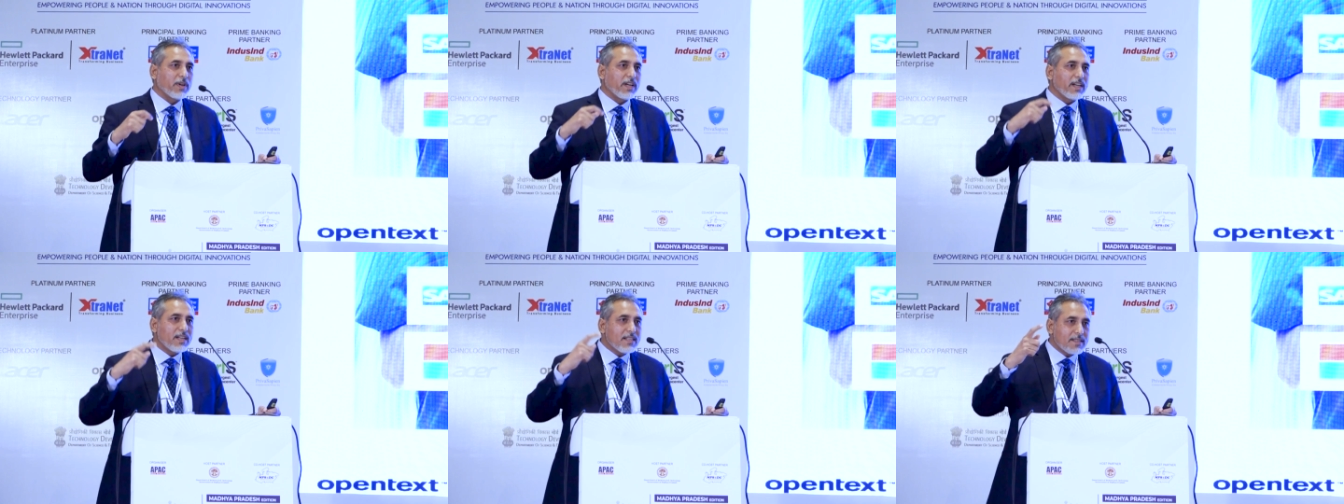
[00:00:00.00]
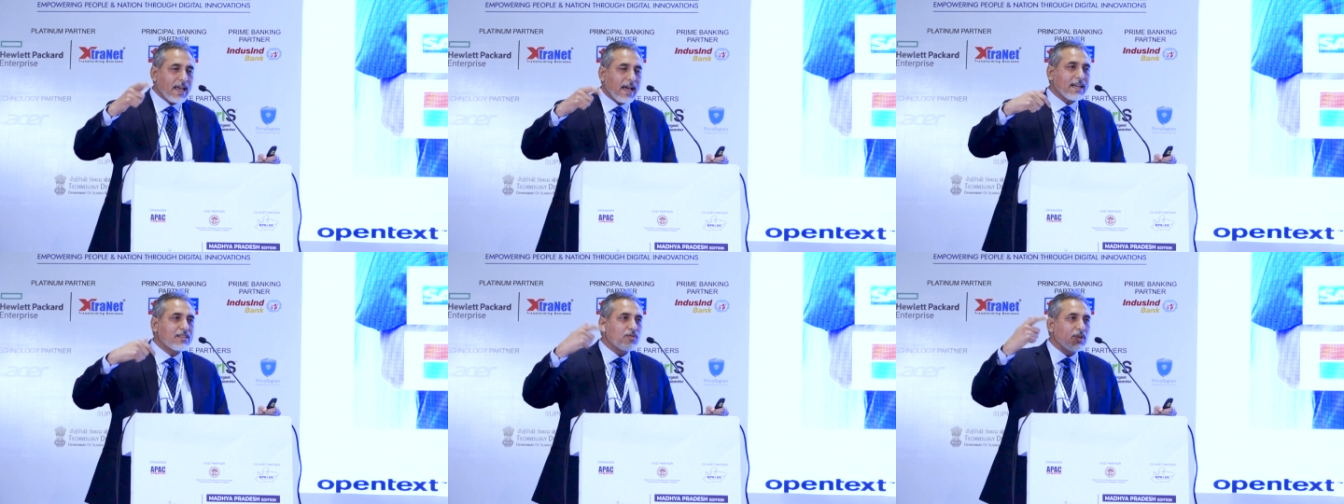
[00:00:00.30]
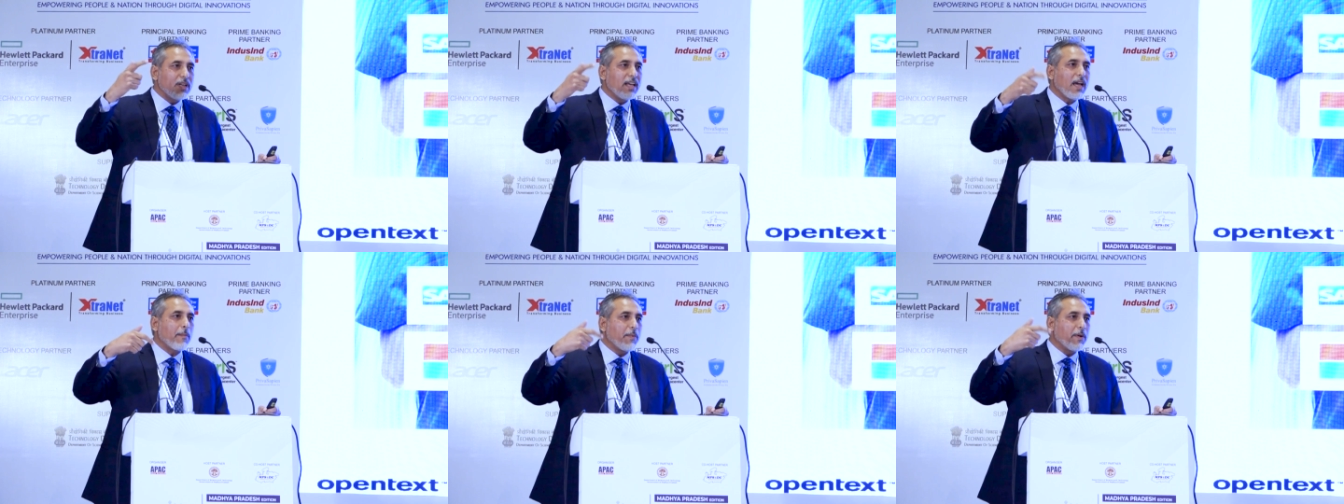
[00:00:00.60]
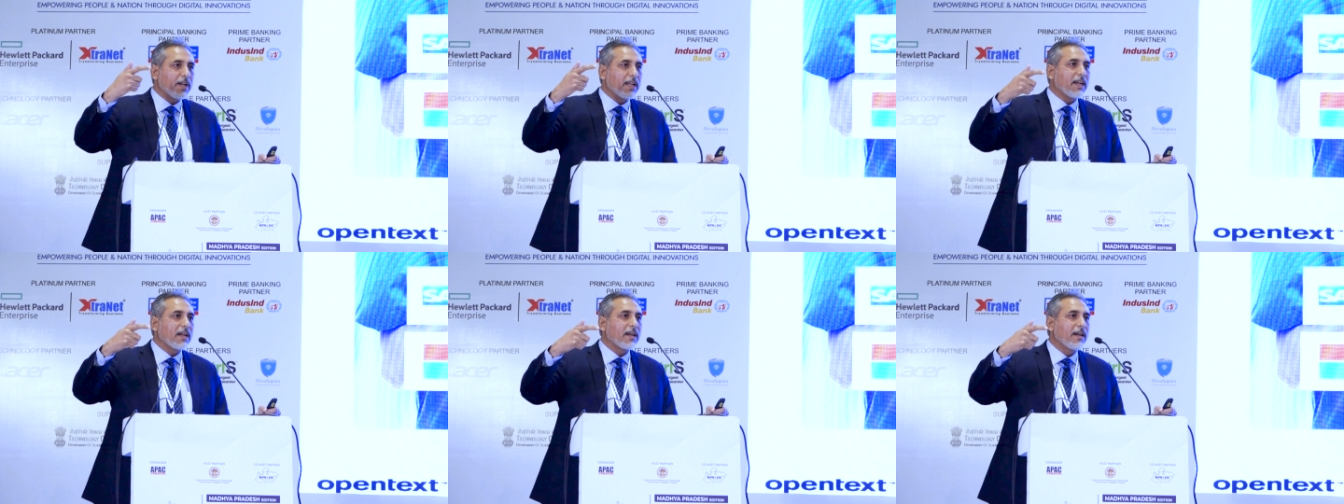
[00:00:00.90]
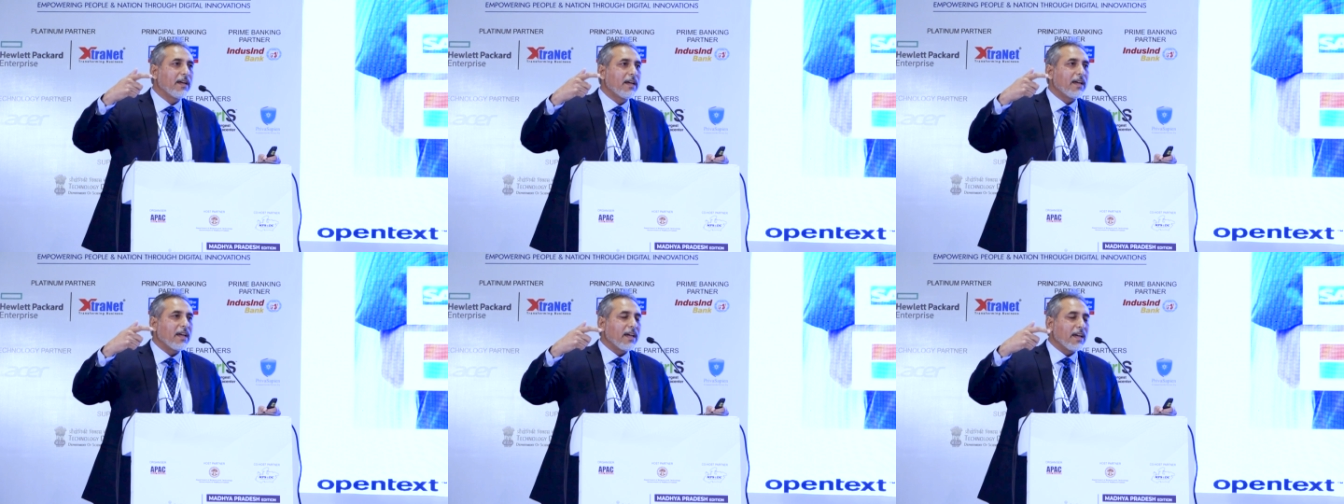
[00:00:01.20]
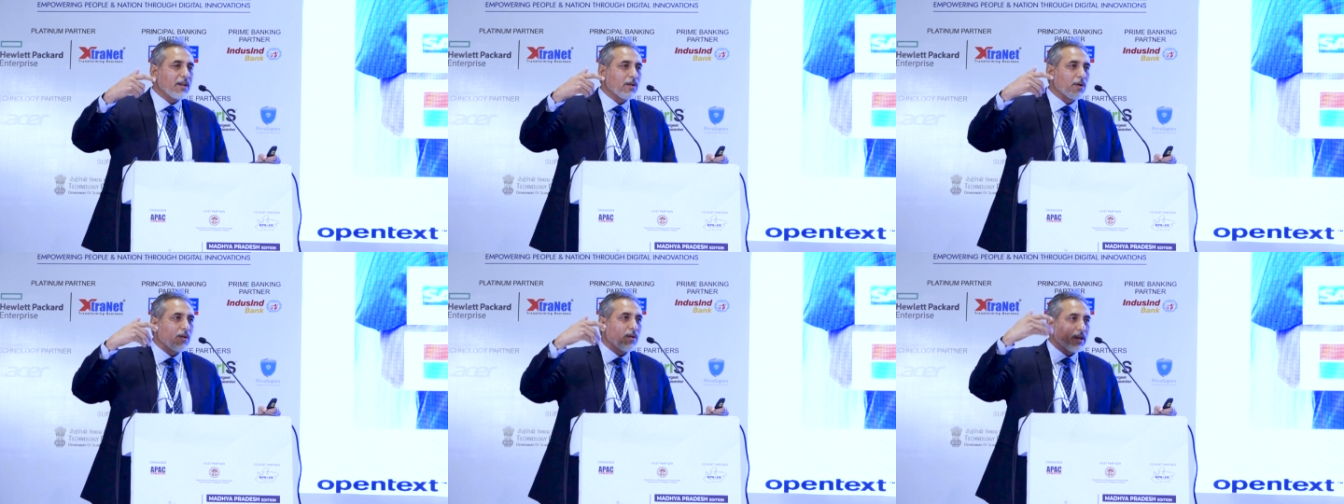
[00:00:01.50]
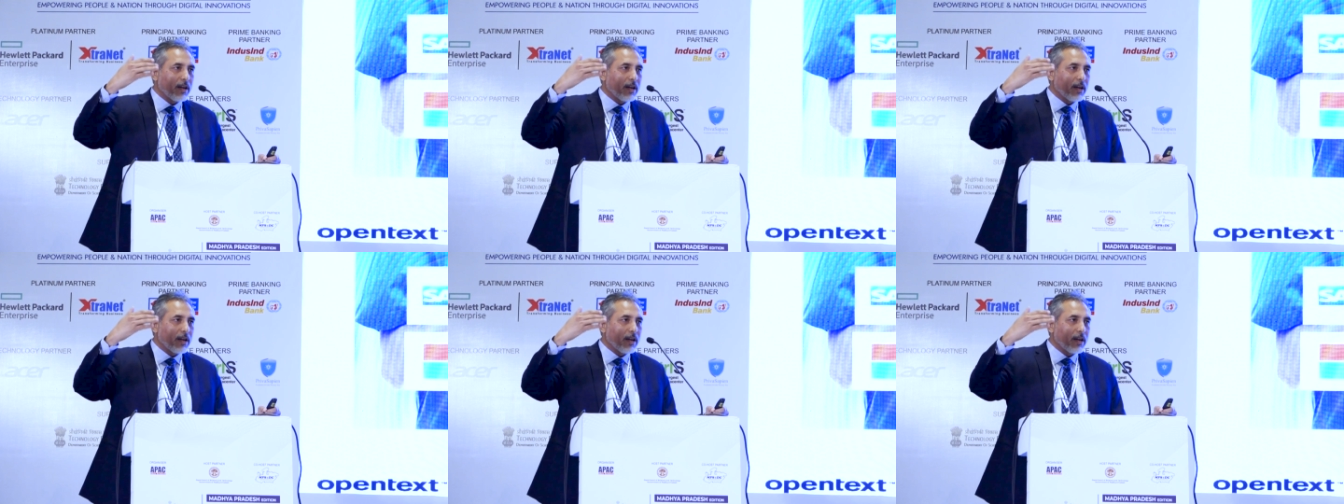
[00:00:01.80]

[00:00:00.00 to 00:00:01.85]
It is actually happening you know